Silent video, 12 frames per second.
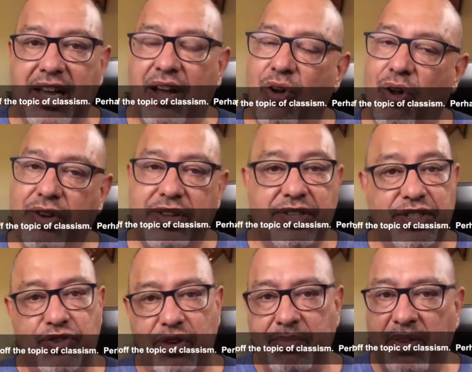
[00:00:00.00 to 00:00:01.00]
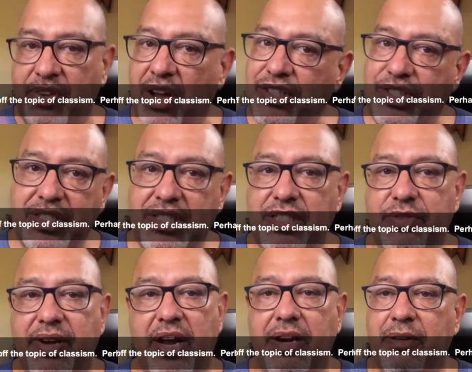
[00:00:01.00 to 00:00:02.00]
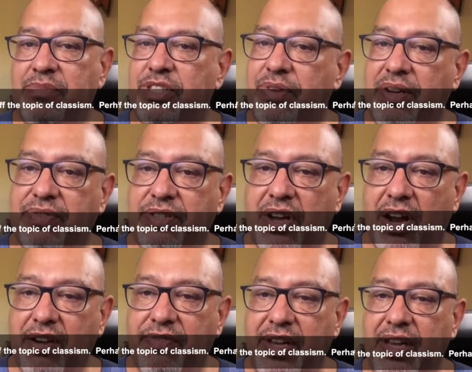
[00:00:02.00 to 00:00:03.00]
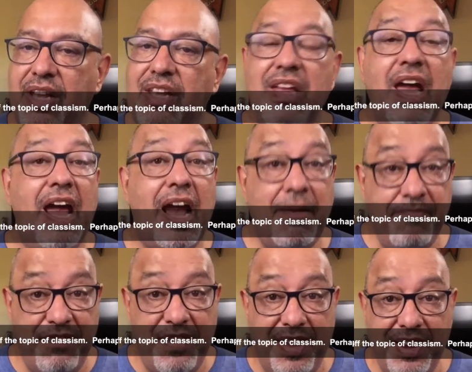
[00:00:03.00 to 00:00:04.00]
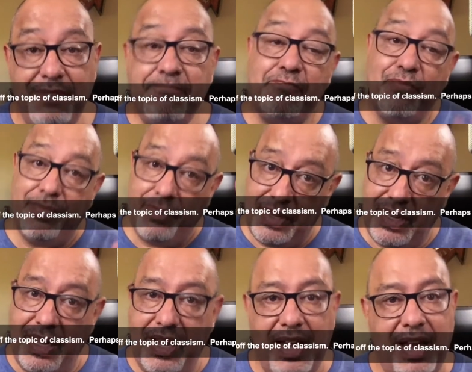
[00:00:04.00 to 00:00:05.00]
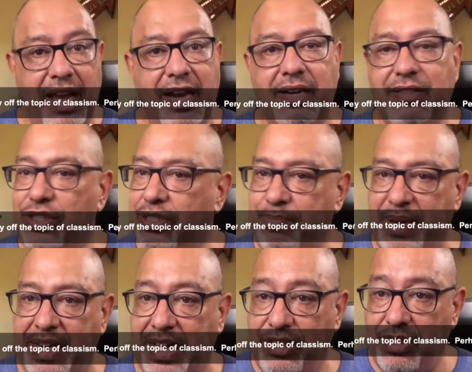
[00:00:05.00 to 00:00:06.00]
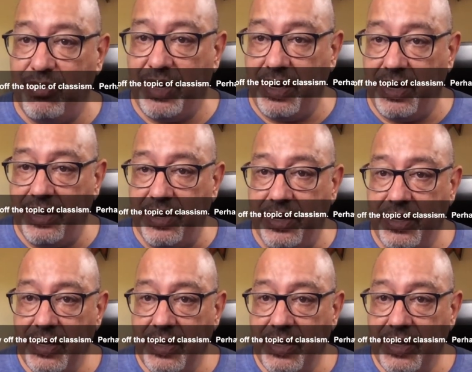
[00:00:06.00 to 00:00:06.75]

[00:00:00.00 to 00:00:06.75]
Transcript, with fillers: a whole other stream of consciousness regarding street photography. Have fun and just be nice to one another.